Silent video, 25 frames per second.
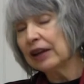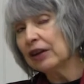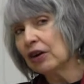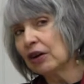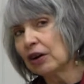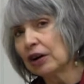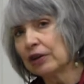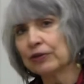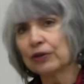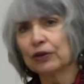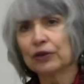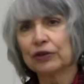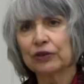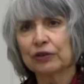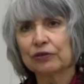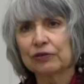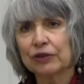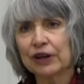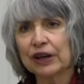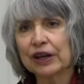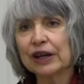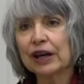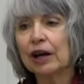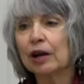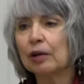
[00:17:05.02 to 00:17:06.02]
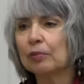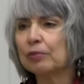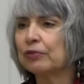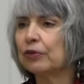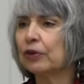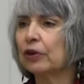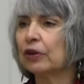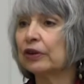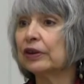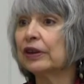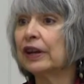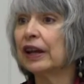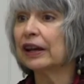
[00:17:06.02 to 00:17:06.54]
he offers a very
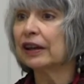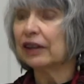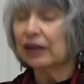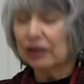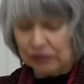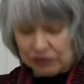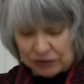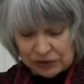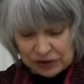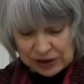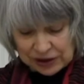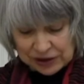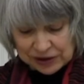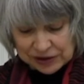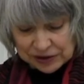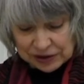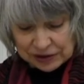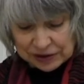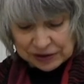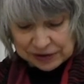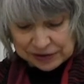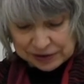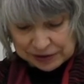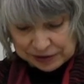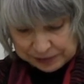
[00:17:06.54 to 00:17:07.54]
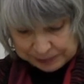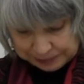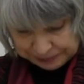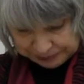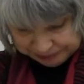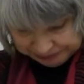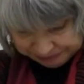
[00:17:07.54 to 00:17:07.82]
helpful negative thesis.